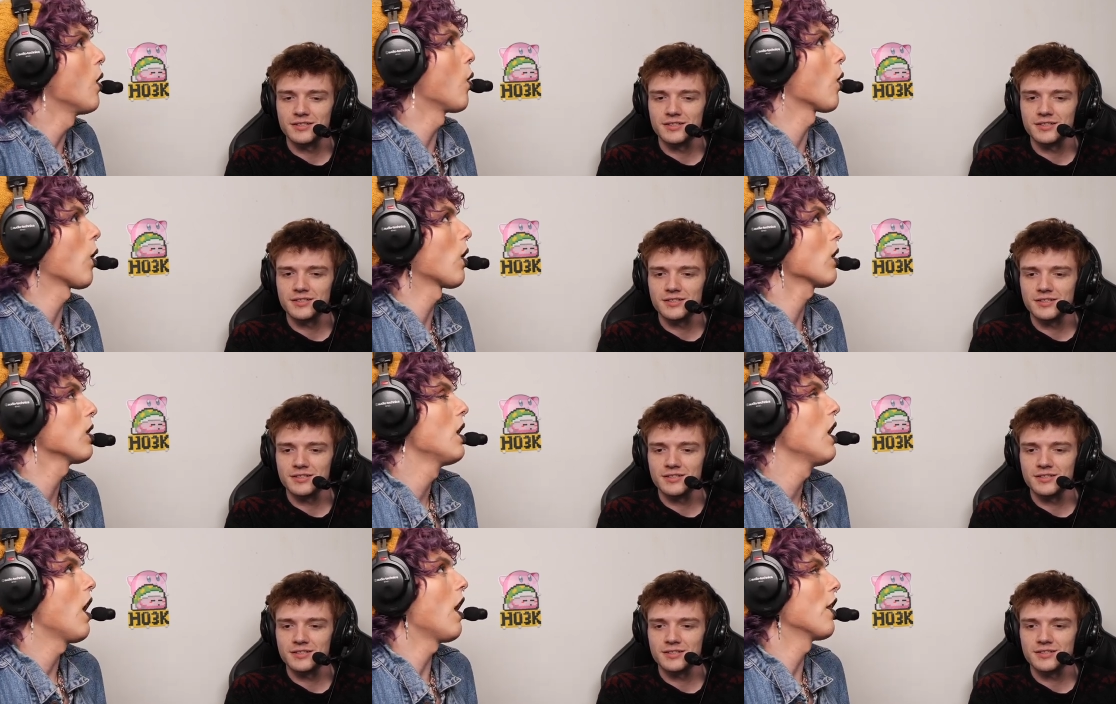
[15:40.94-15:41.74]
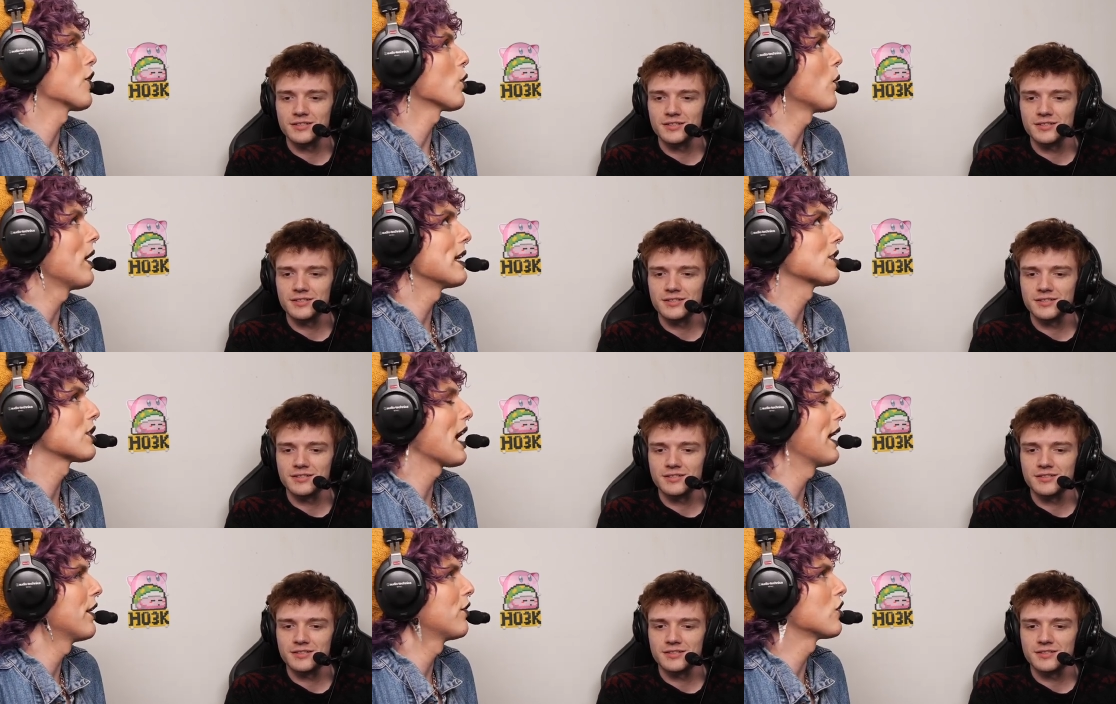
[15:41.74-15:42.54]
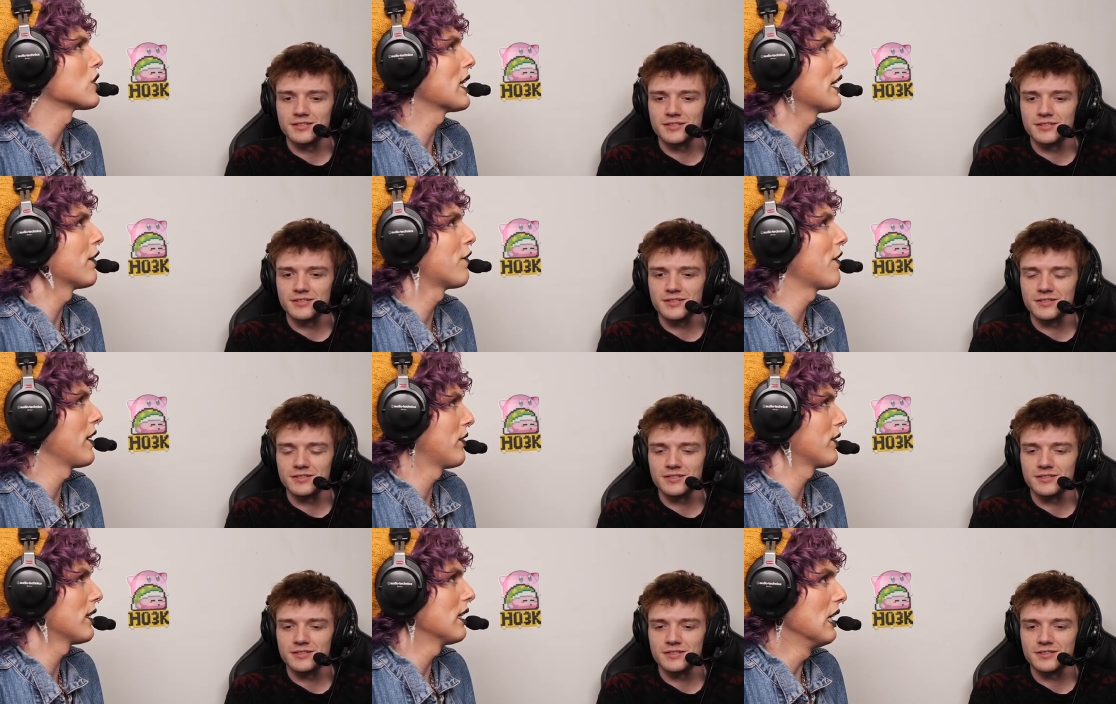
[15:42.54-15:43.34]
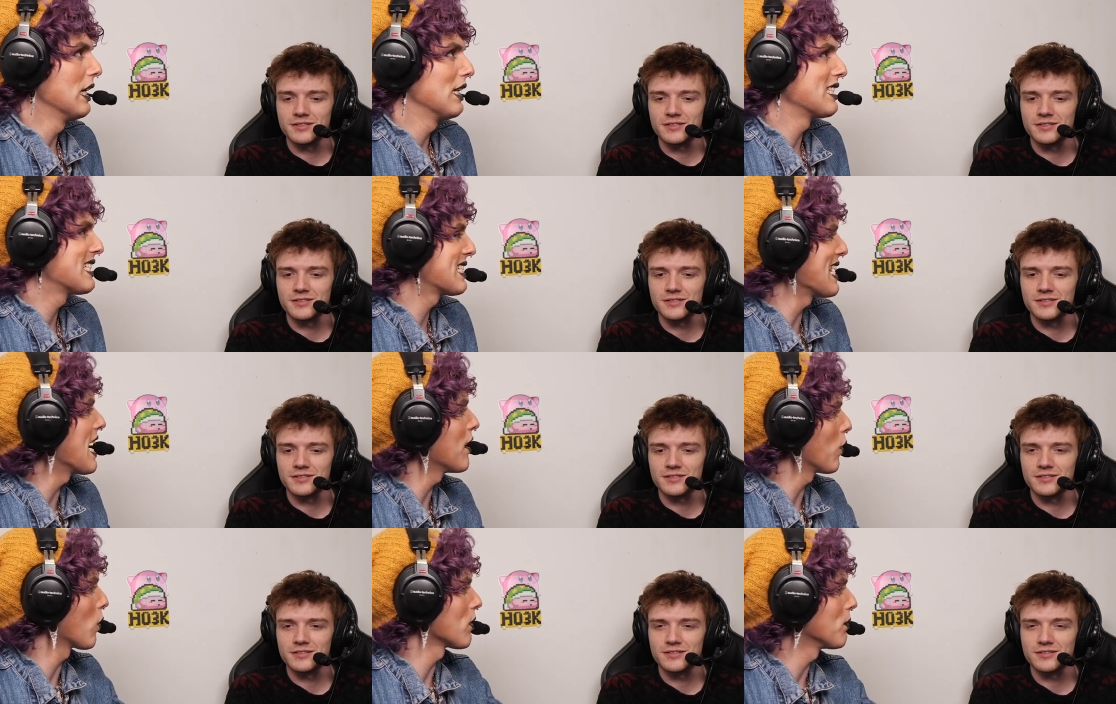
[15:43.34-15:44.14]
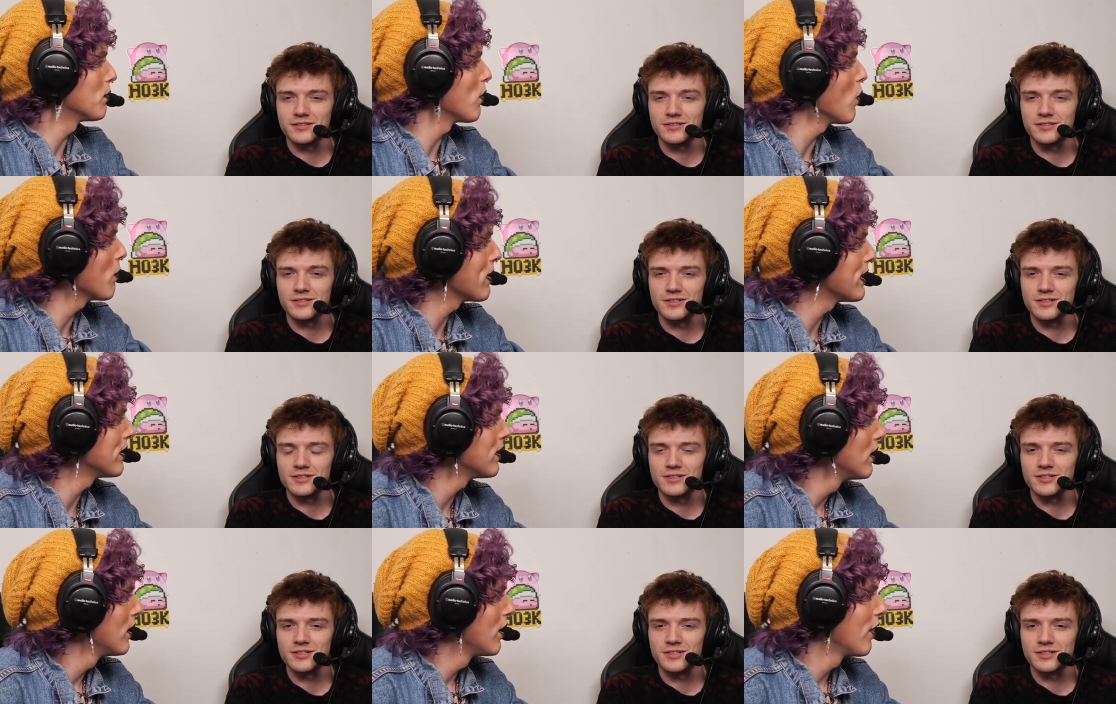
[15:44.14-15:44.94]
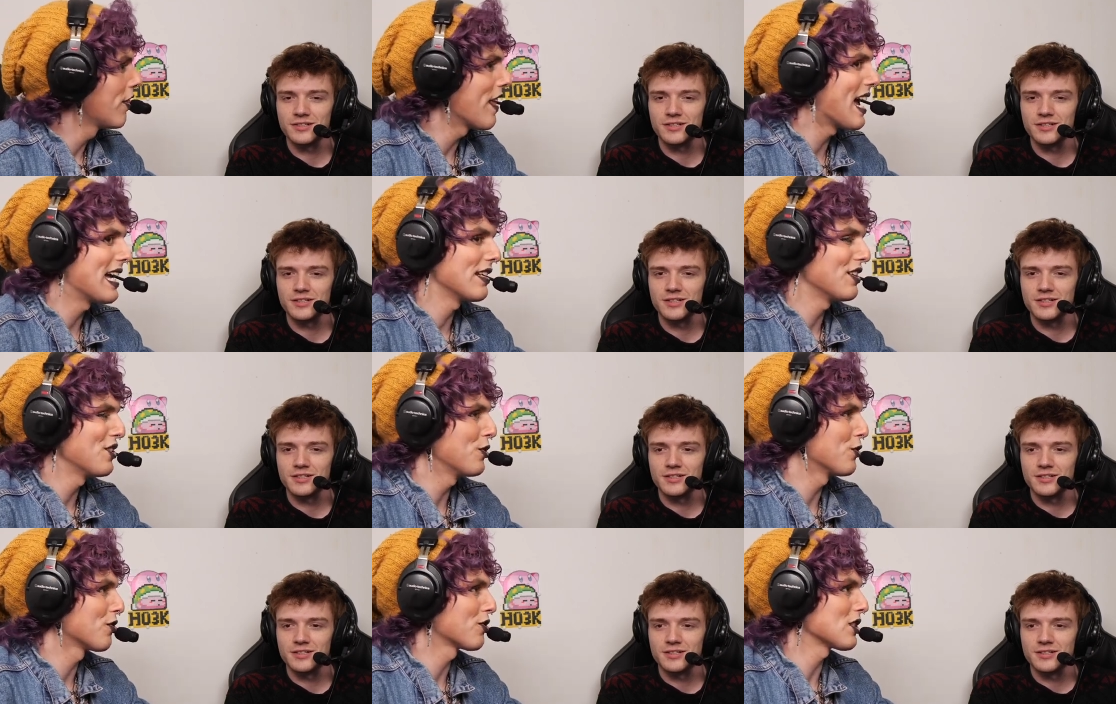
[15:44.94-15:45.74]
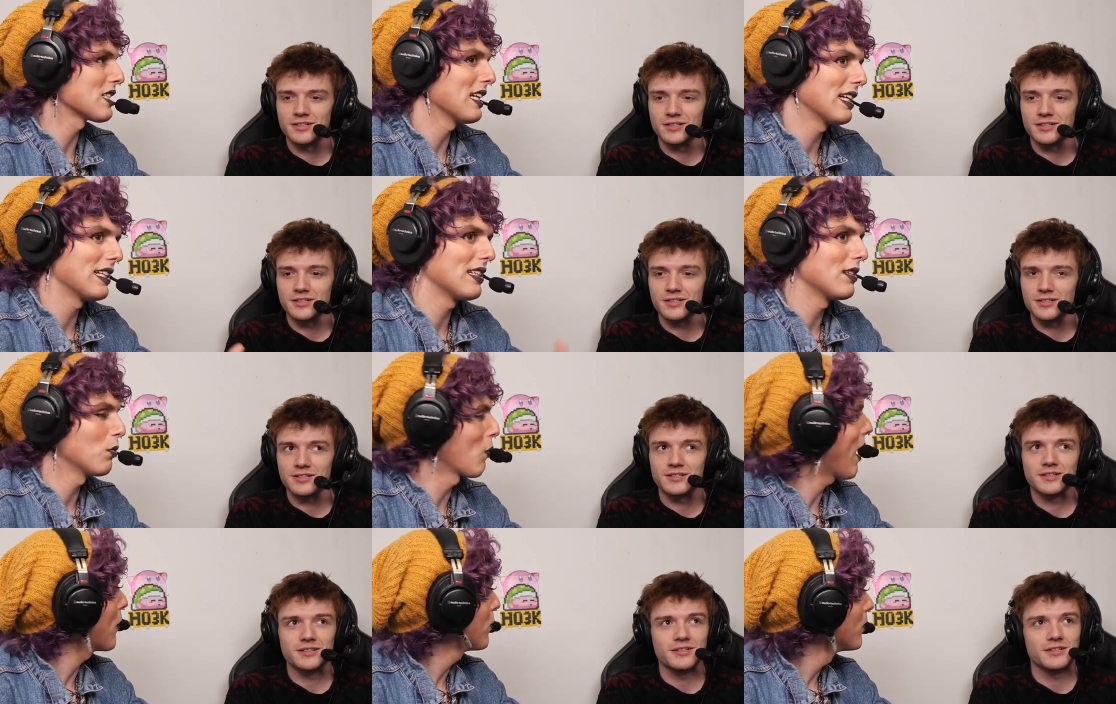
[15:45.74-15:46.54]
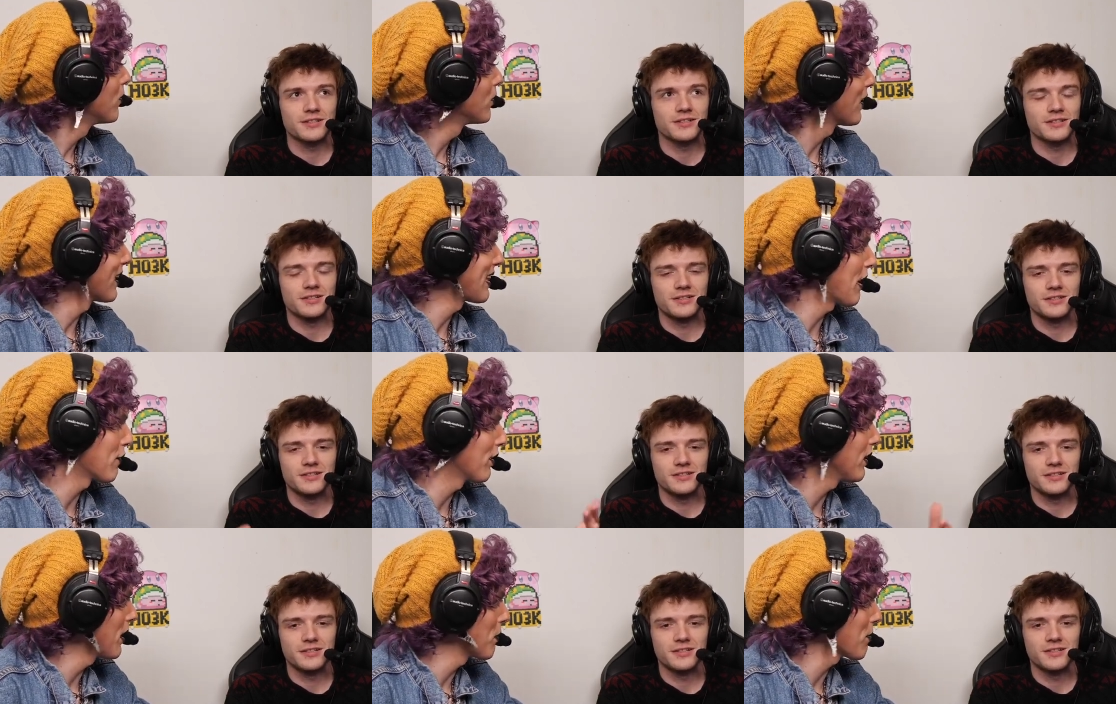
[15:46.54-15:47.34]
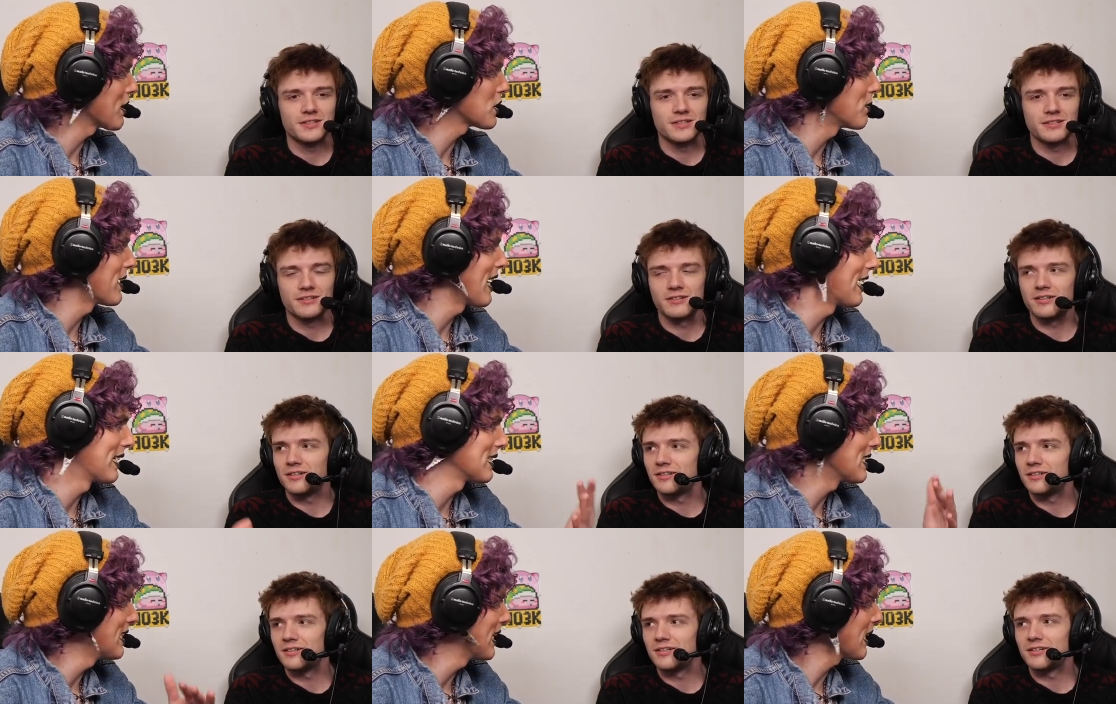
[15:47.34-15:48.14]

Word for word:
Speaker 1: or otherwise? Kind of just like a favorite set or moment that you're just like, wow, like that really impressed me. I didn't see